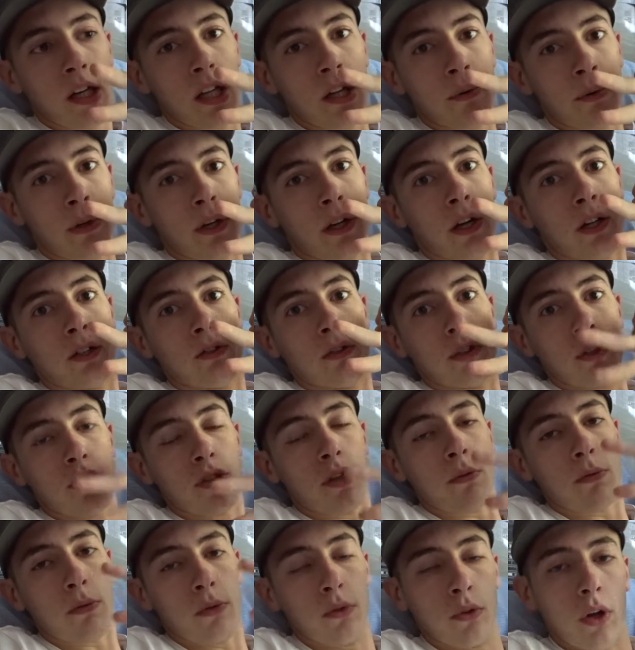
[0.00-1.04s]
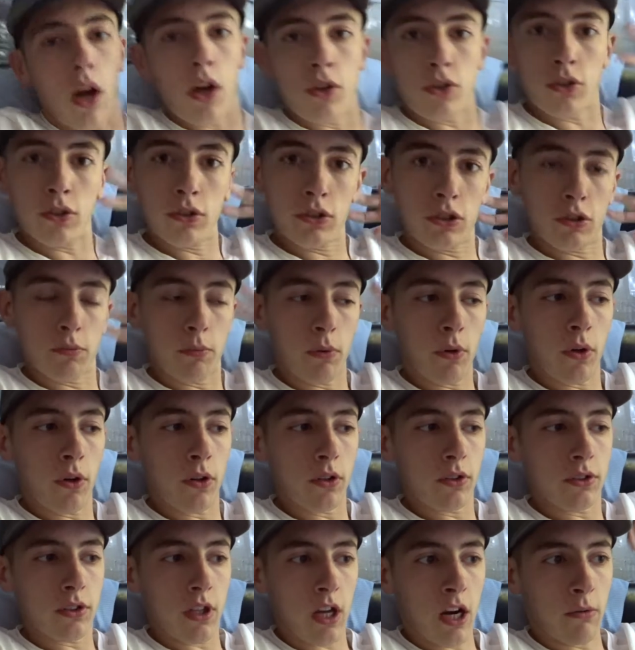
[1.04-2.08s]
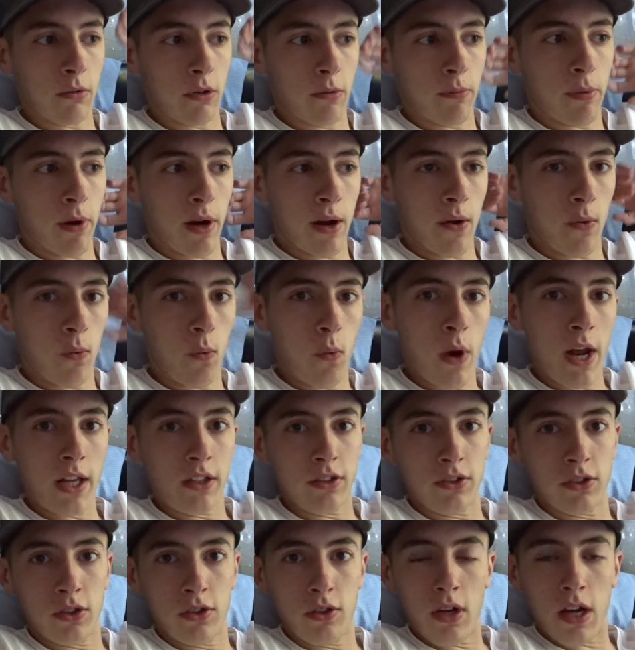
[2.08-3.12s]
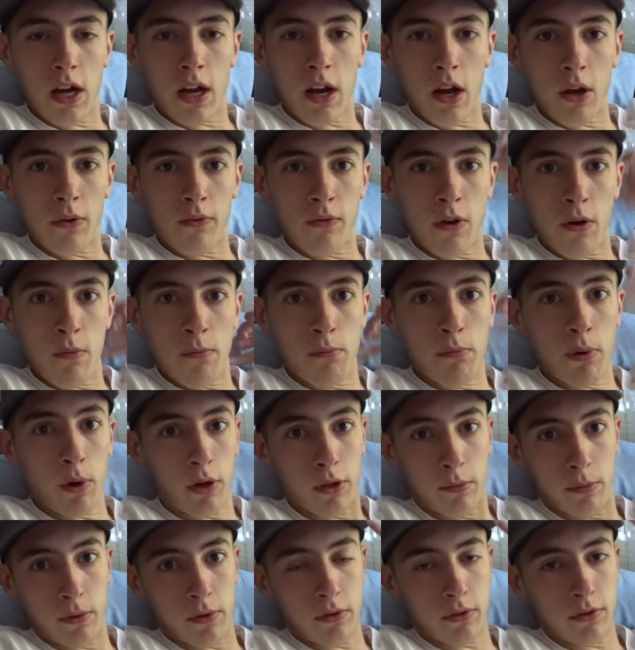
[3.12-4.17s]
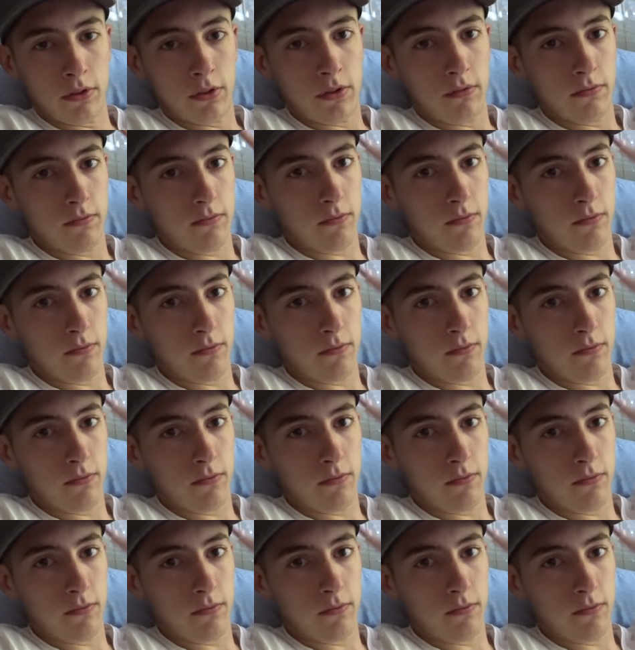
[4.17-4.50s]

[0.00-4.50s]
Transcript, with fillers: then we're going to go to a shop called Ocean Sports, and I'm going to buy a wetsuit and hopefully a bodyboard,